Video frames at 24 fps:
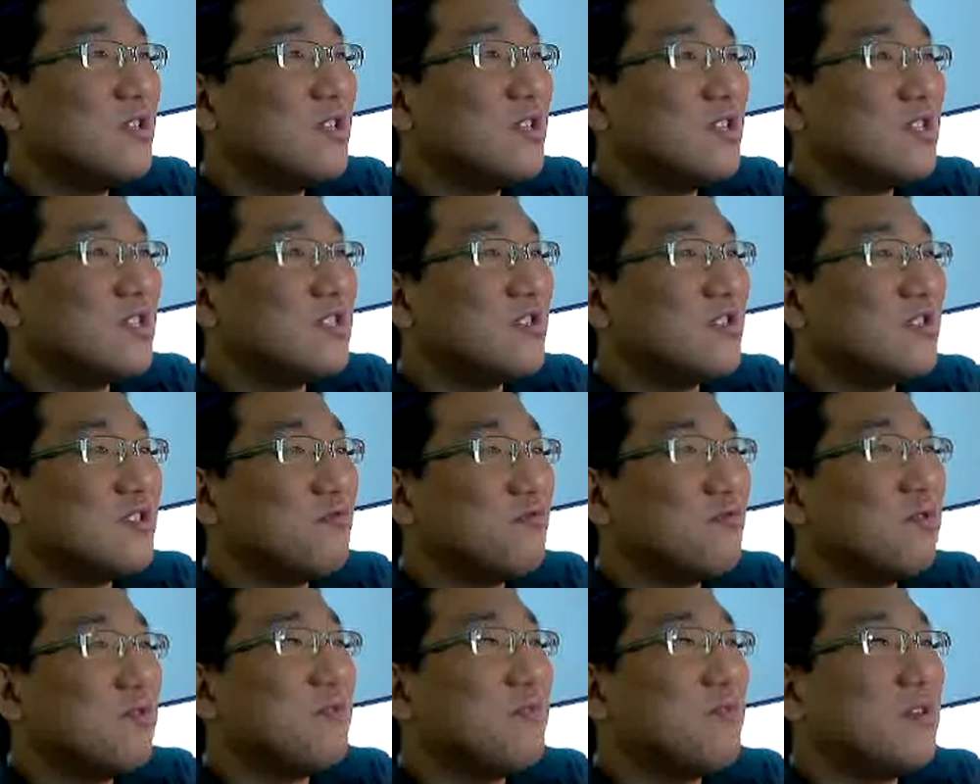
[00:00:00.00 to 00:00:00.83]
it will
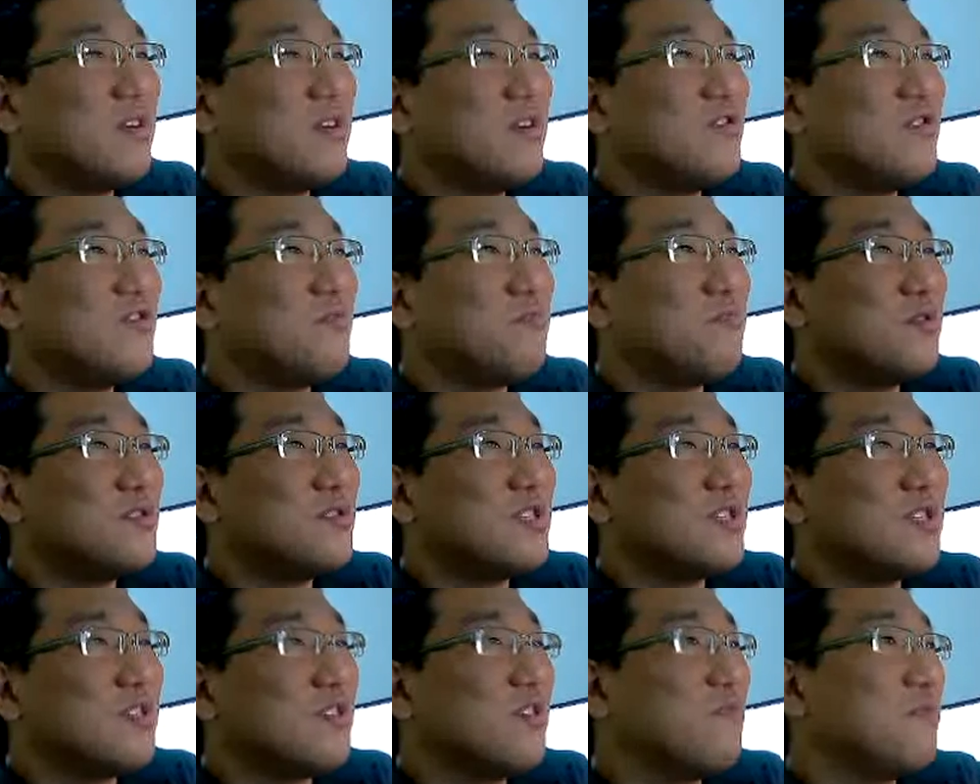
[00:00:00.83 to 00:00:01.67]
be
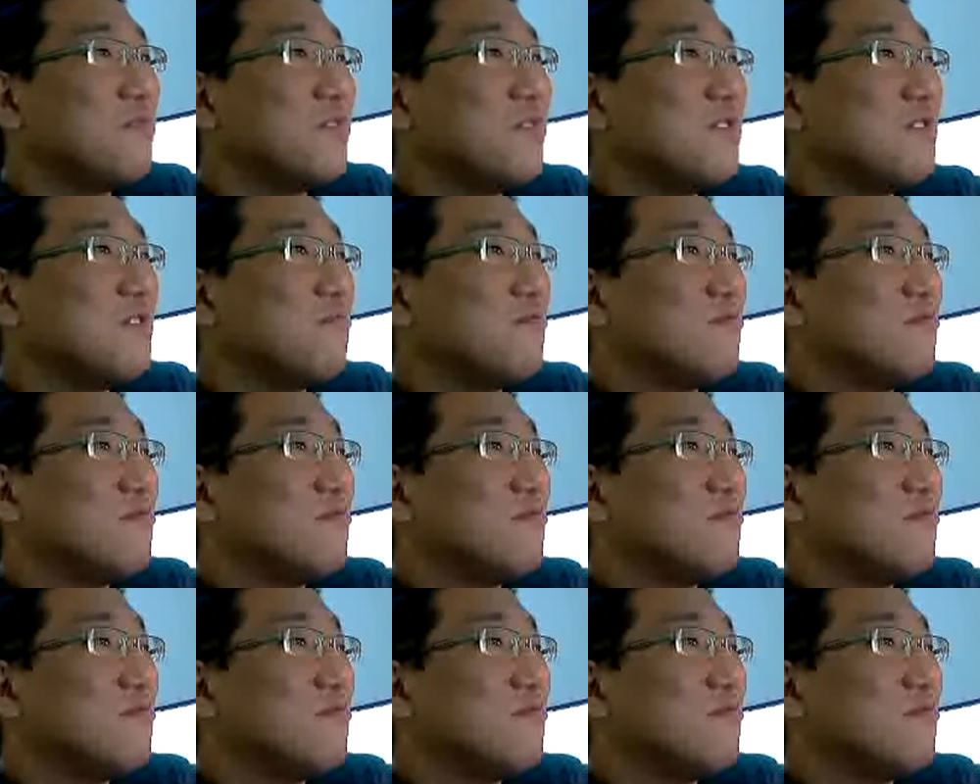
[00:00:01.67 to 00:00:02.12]
100% compatible.